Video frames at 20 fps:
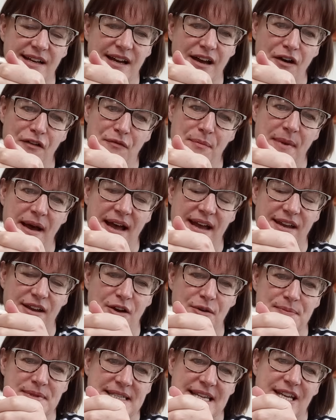of my
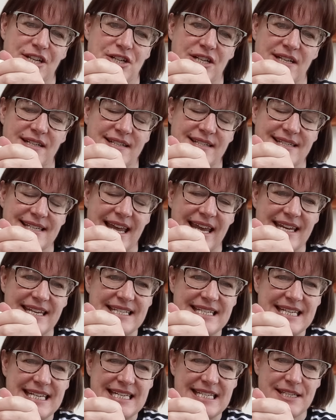obsessions,
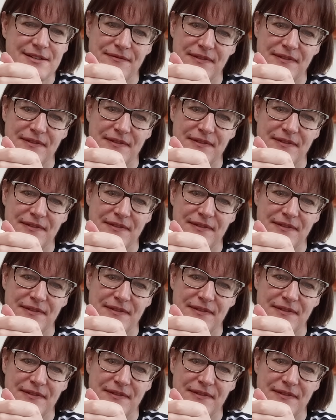80s